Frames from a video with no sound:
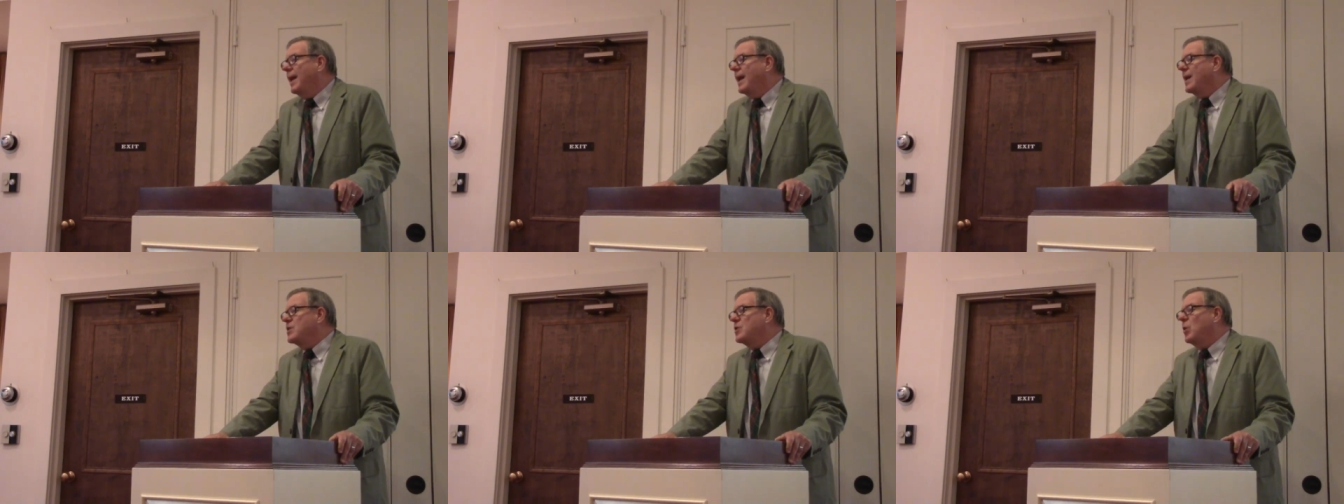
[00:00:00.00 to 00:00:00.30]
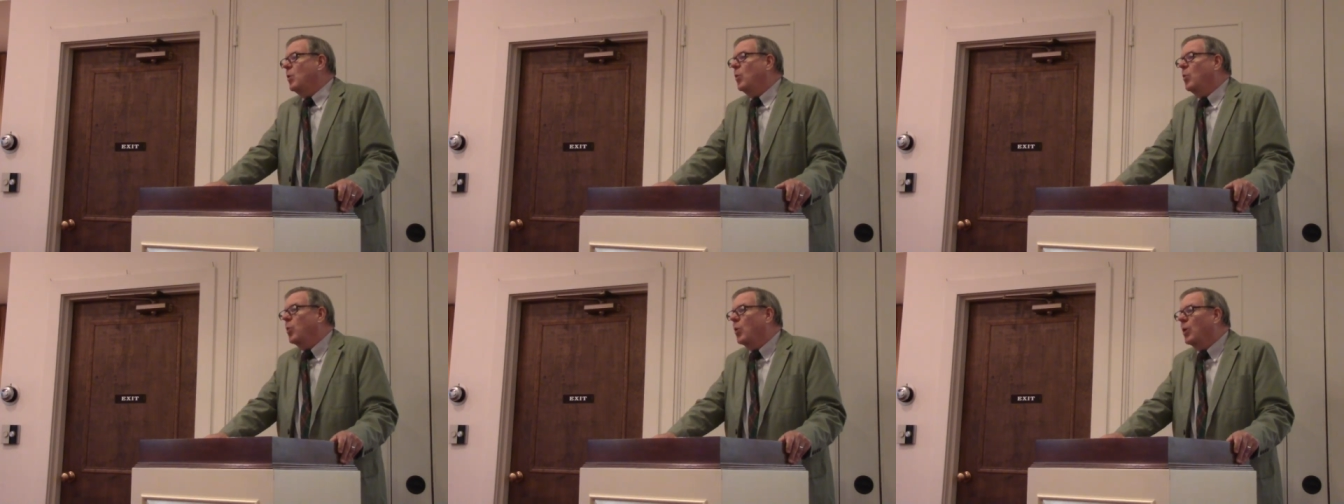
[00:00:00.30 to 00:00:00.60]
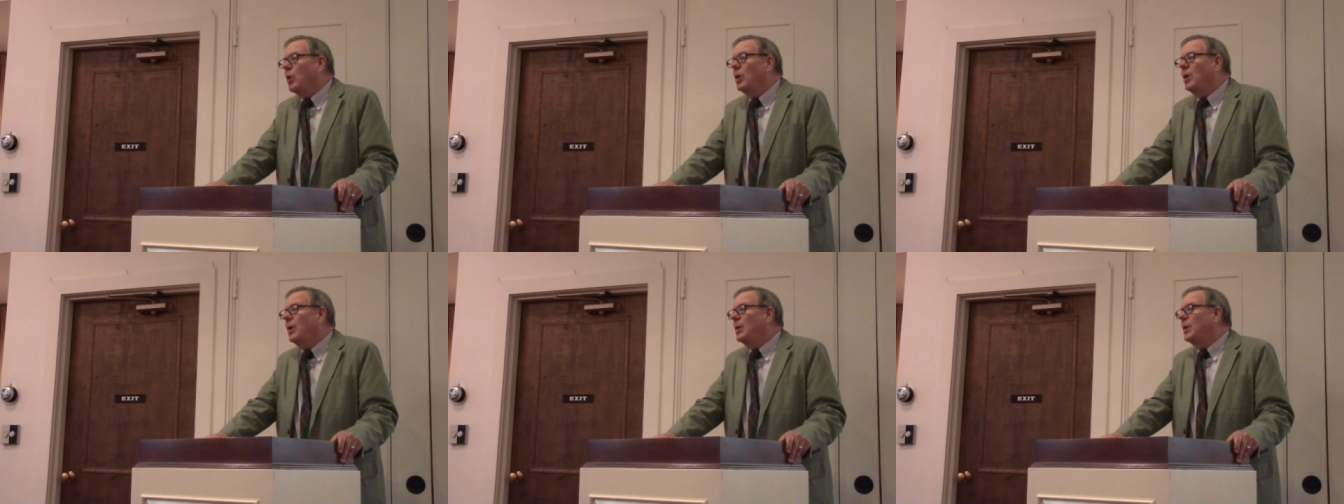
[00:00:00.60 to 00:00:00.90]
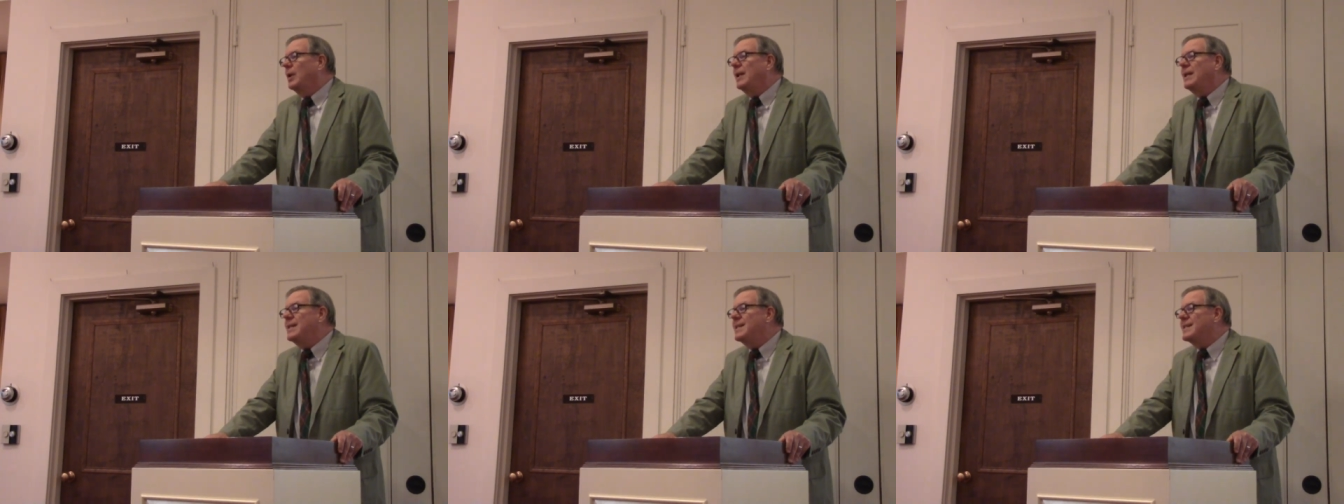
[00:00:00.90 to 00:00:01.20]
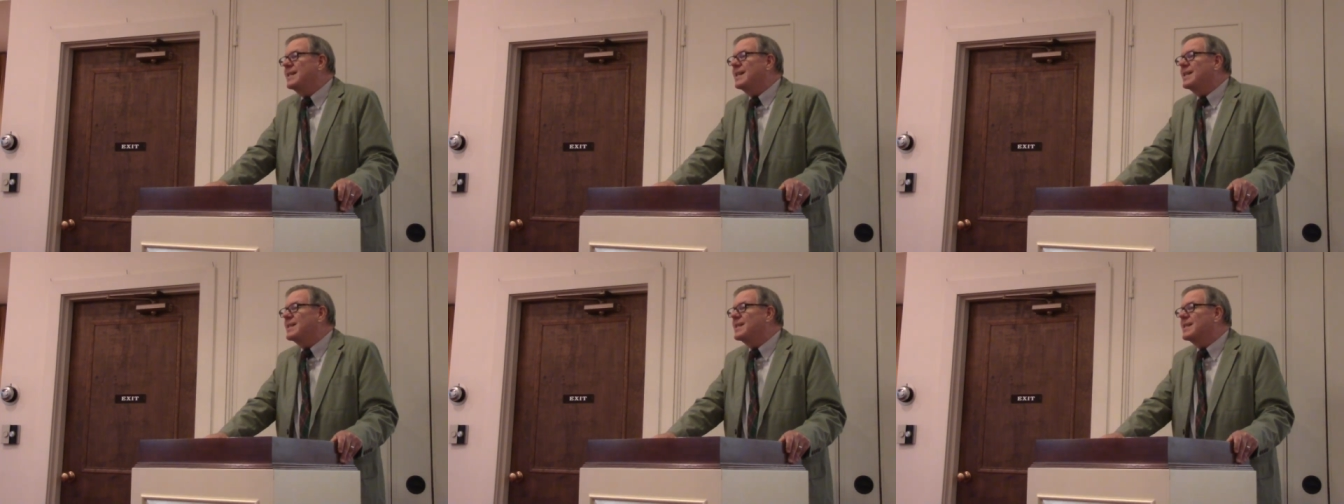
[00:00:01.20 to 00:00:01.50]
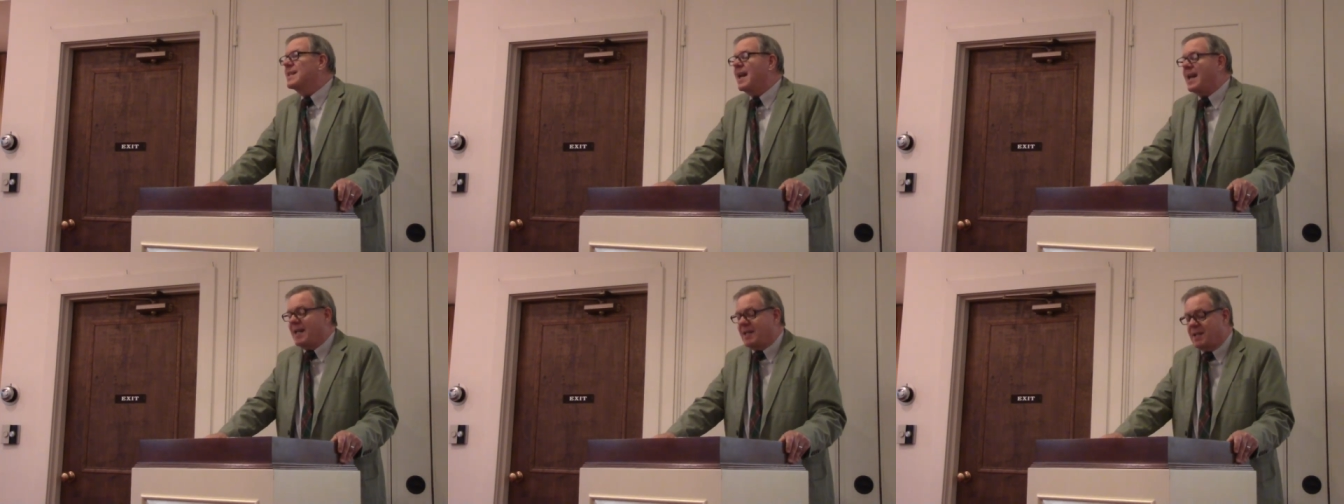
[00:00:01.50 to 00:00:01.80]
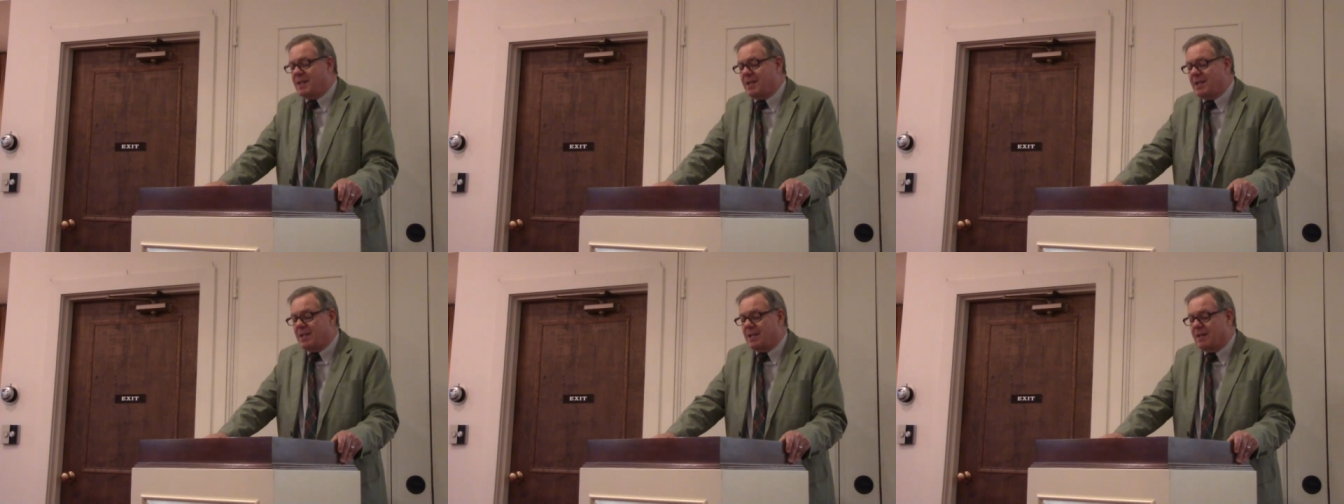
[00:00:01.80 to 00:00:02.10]
as a worldly
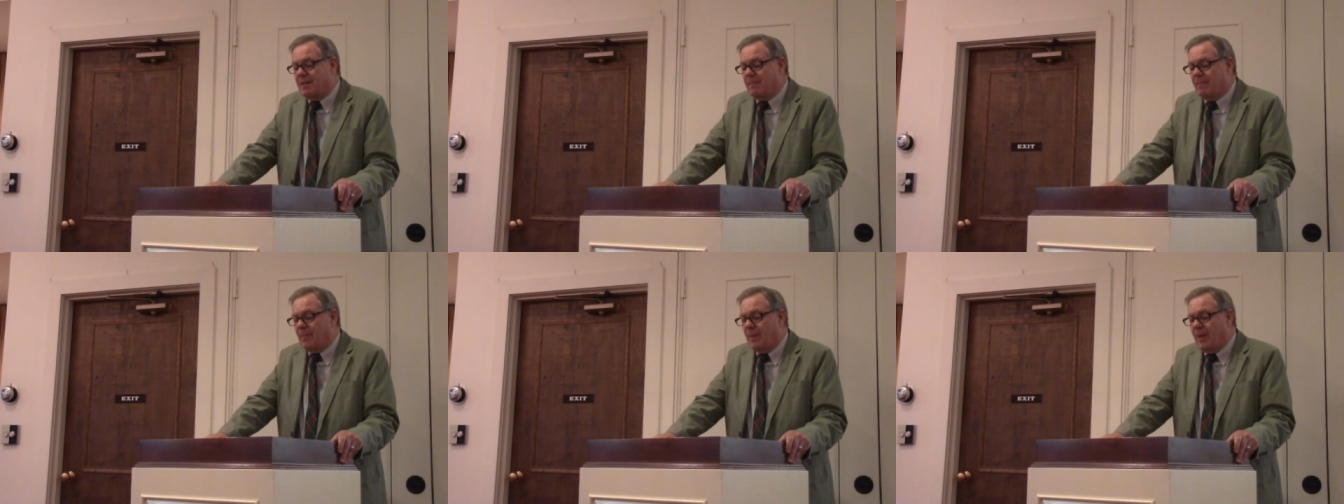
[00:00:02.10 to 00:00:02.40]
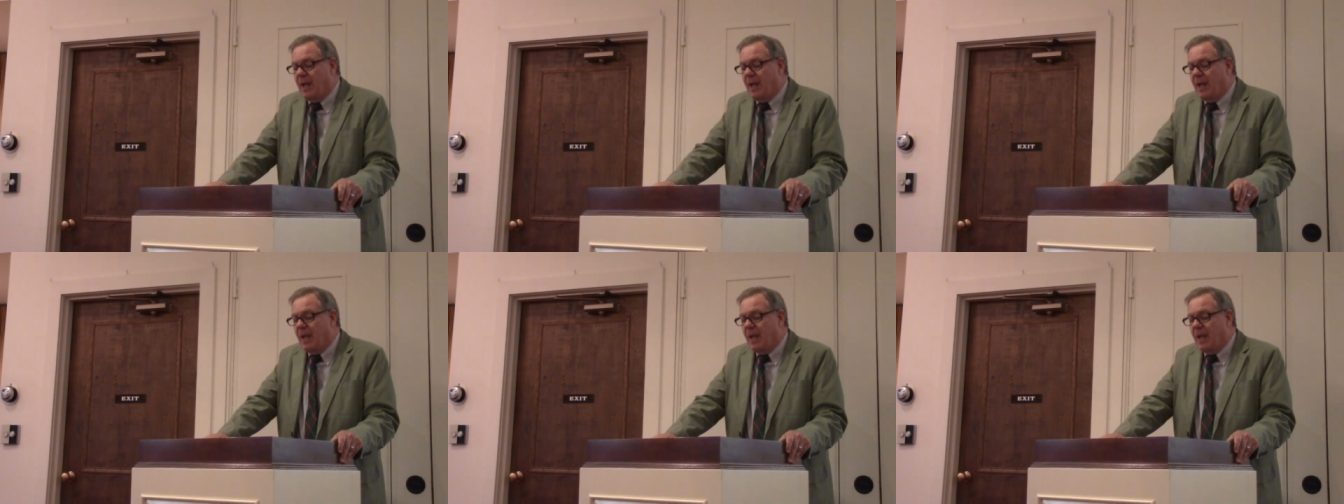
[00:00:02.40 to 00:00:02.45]
success.